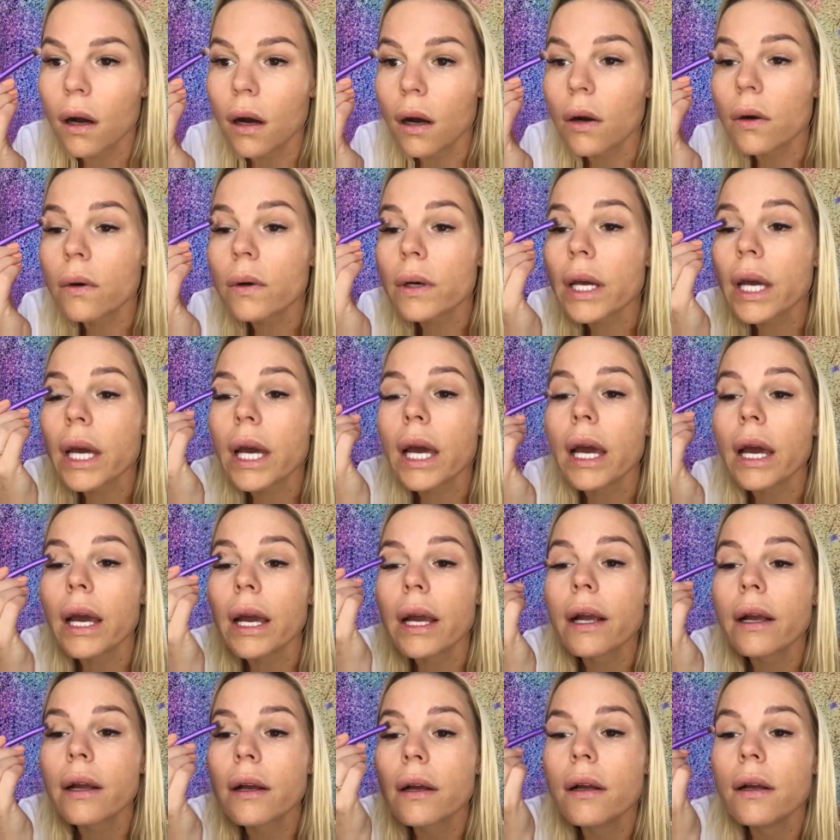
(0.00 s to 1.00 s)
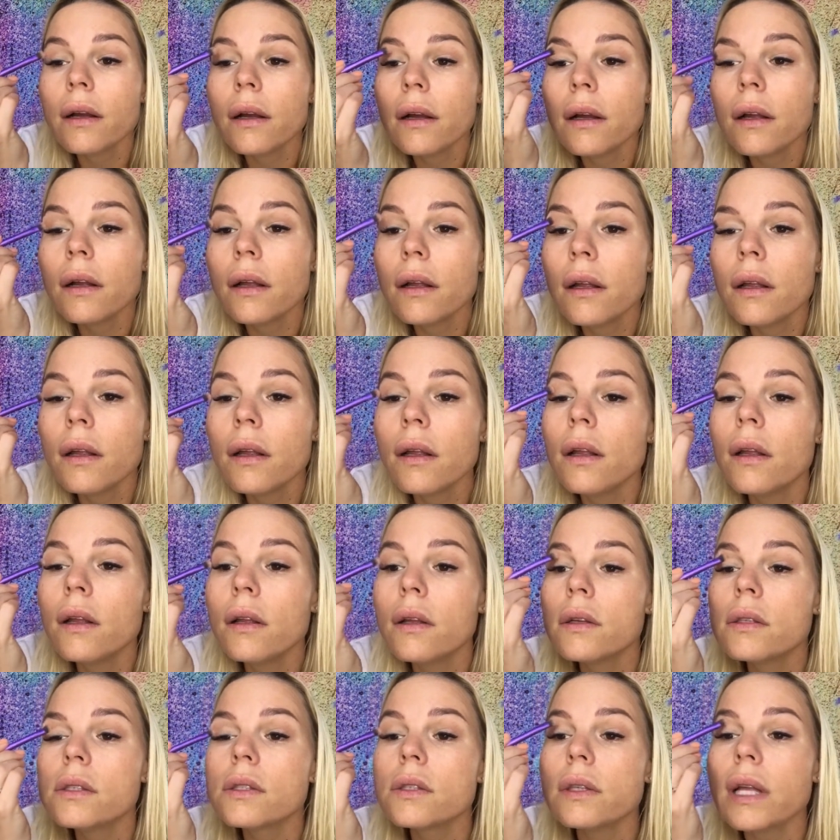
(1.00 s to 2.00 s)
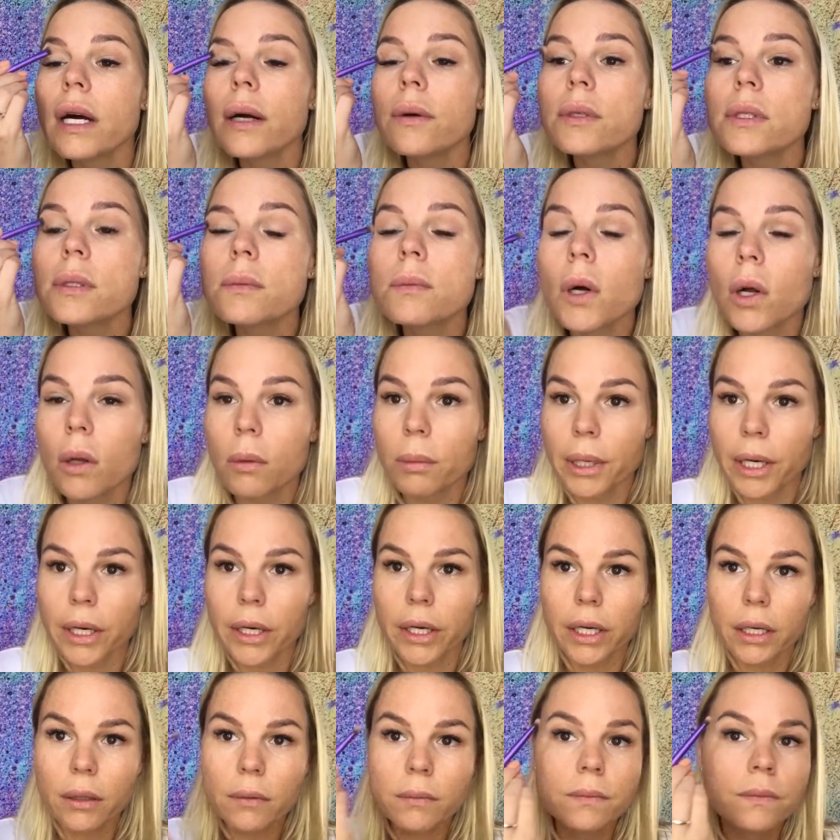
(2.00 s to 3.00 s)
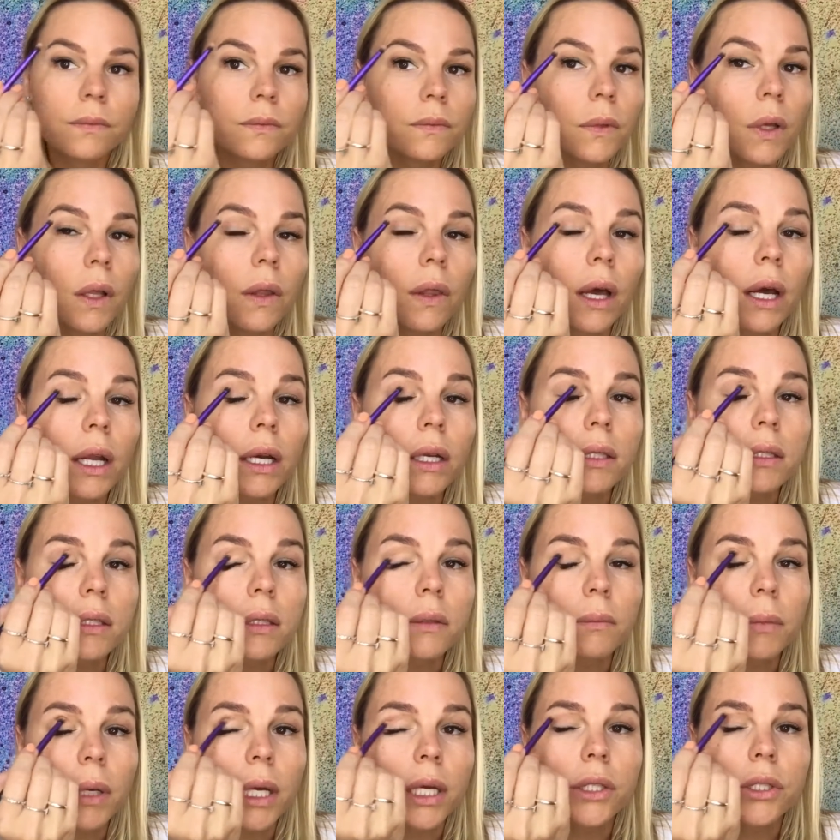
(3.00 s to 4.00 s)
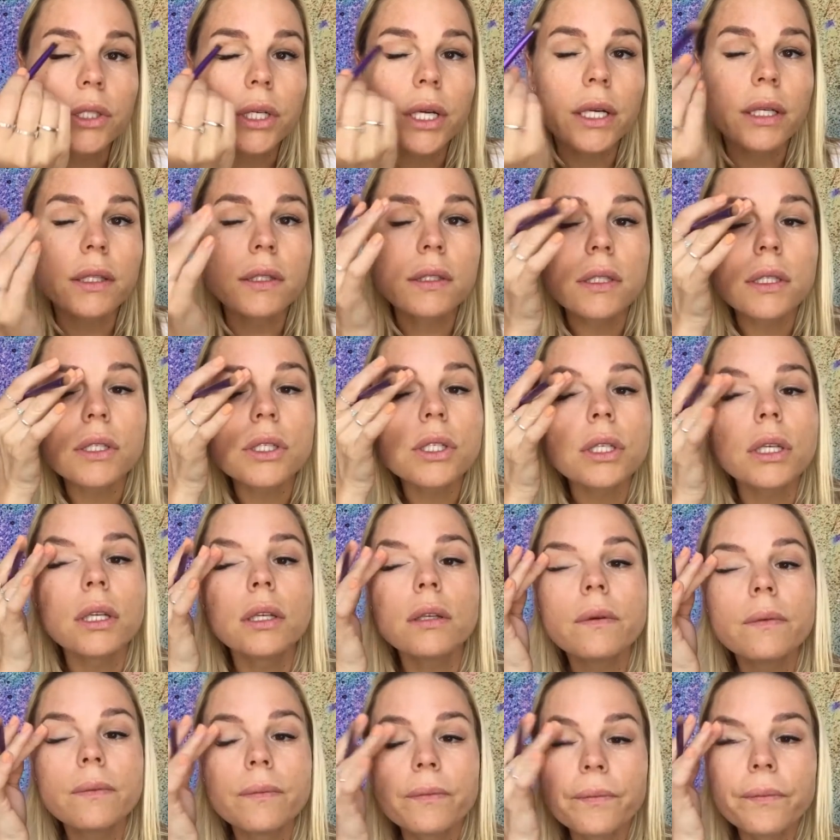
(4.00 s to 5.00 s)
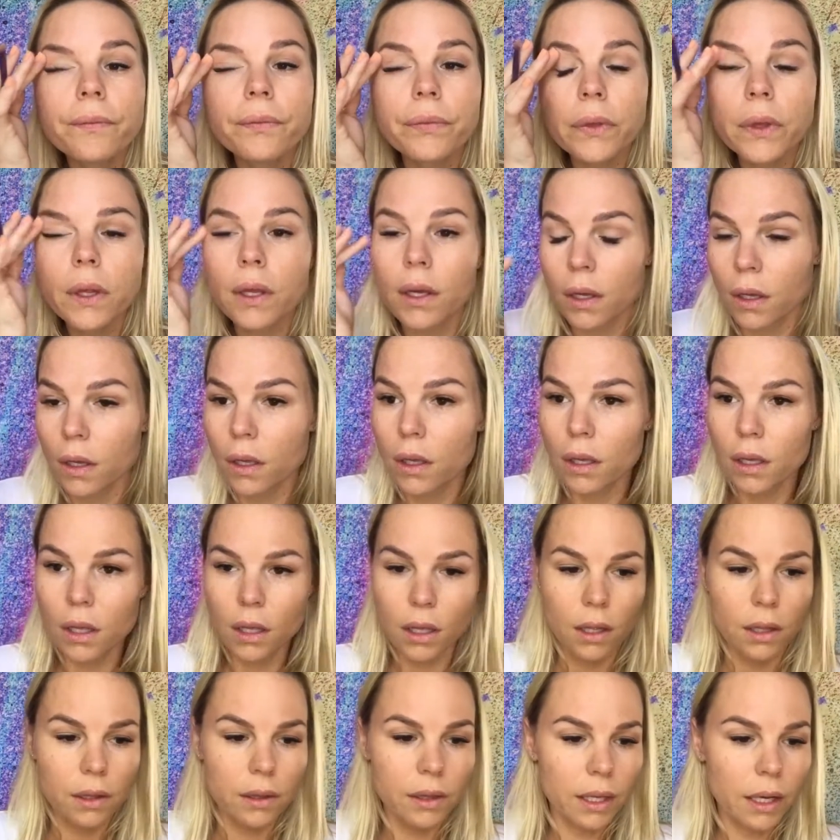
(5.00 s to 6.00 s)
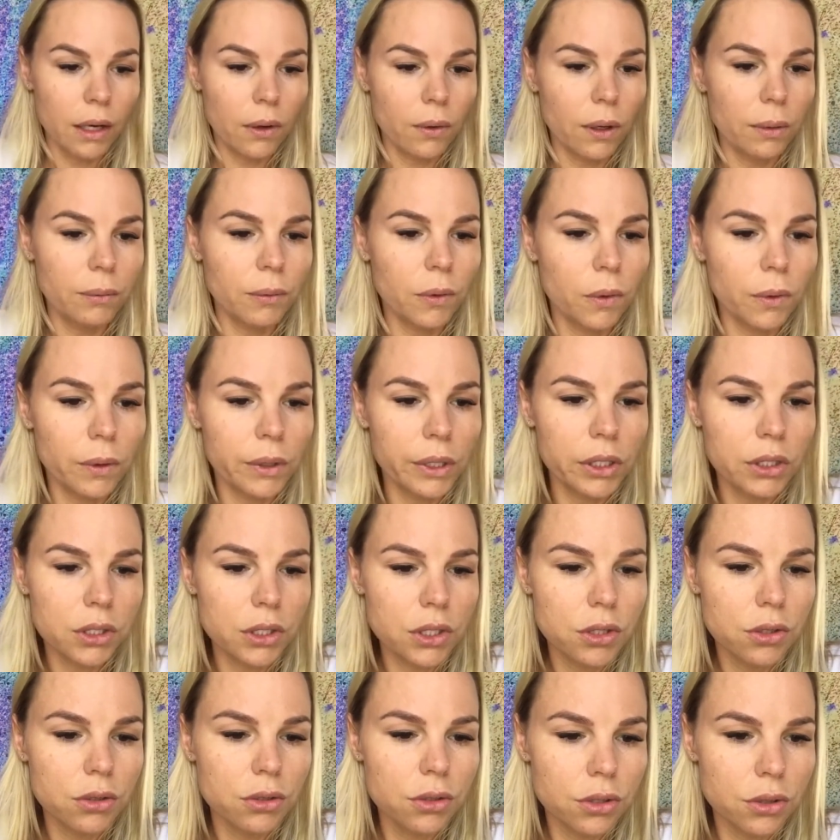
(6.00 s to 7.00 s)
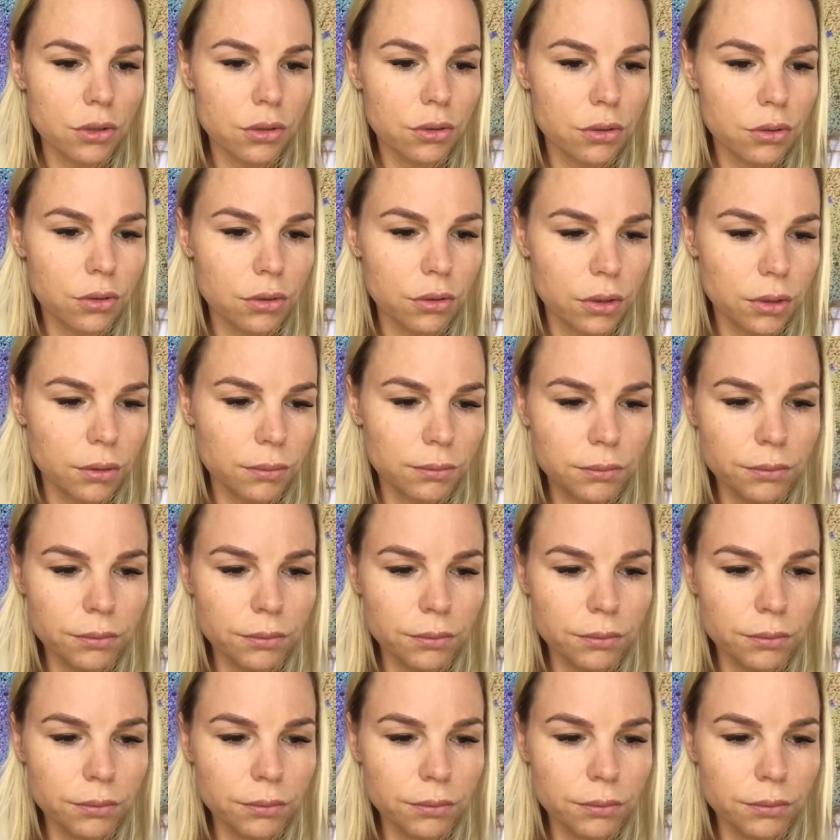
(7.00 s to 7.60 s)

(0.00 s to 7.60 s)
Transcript: Okay, so that was Mulberry, and that is in my transition. Now I'm going to do